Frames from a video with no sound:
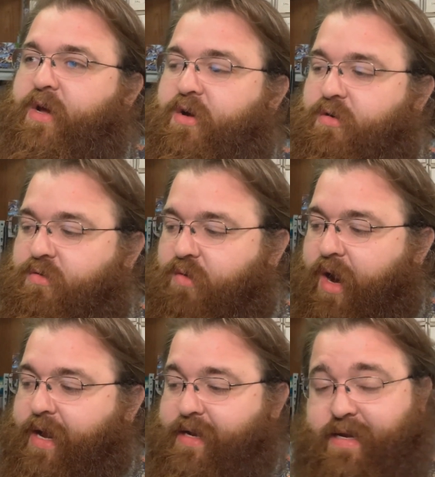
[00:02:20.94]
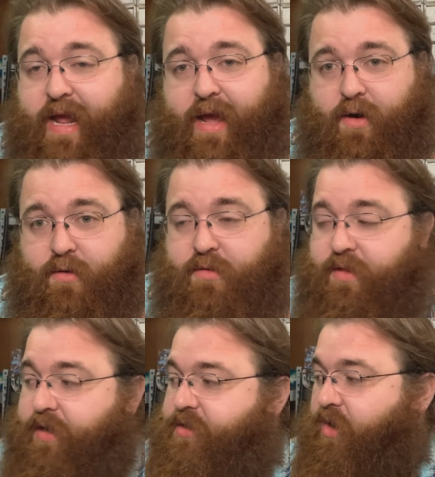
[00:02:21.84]
right now
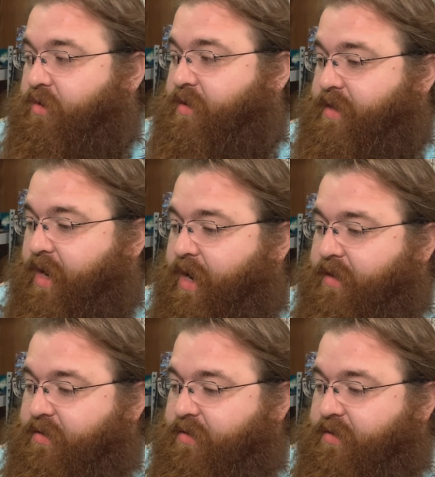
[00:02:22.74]
things are not